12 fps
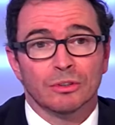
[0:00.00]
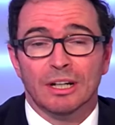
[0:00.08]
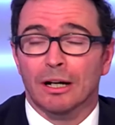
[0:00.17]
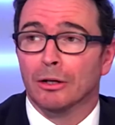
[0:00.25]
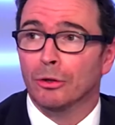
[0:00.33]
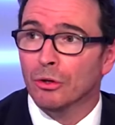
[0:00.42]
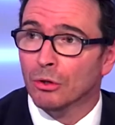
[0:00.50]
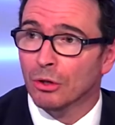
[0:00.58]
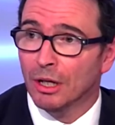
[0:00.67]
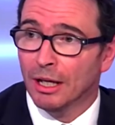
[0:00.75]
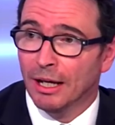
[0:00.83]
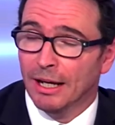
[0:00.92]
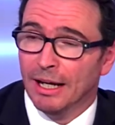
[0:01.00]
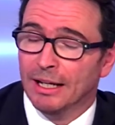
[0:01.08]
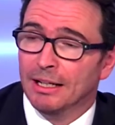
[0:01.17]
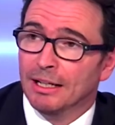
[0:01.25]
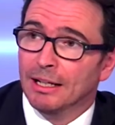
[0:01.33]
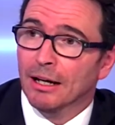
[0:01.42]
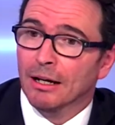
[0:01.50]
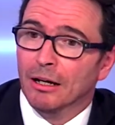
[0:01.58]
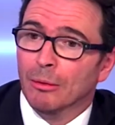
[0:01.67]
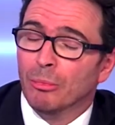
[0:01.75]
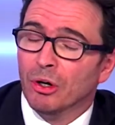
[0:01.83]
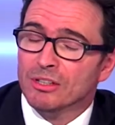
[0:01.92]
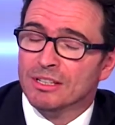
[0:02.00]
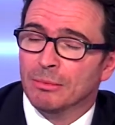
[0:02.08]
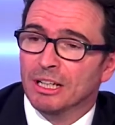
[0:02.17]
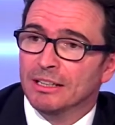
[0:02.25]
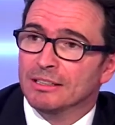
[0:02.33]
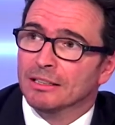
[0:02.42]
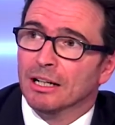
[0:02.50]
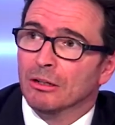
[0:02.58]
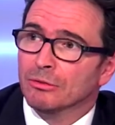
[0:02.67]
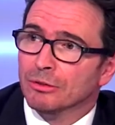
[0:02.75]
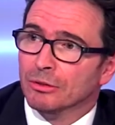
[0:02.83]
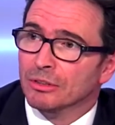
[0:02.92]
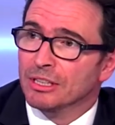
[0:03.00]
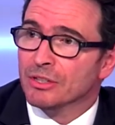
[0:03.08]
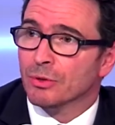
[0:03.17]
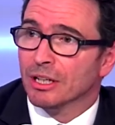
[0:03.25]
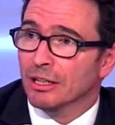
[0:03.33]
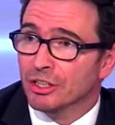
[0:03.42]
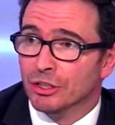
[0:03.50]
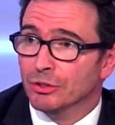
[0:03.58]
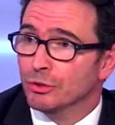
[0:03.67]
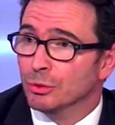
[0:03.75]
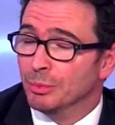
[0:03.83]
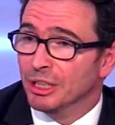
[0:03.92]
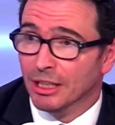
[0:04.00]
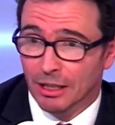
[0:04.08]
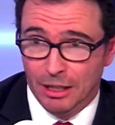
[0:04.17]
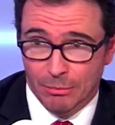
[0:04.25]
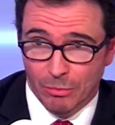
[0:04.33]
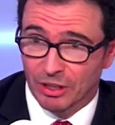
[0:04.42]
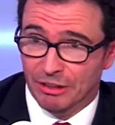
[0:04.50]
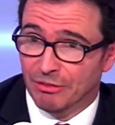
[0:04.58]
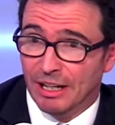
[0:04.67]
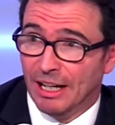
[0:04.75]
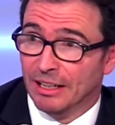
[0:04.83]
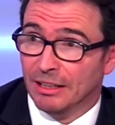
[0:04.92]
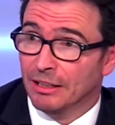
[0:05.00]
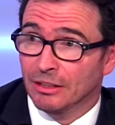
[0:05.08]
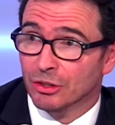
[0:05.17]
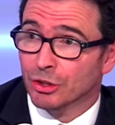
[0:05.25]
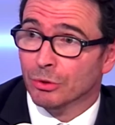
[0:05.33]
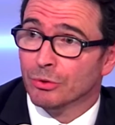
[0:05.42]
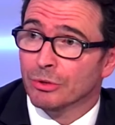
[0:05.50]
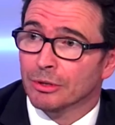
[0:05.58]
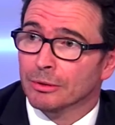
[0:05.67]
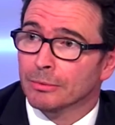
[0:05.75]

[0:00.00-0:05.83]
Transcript: are no any uh, possibility now for this regulation to be modified in the short run.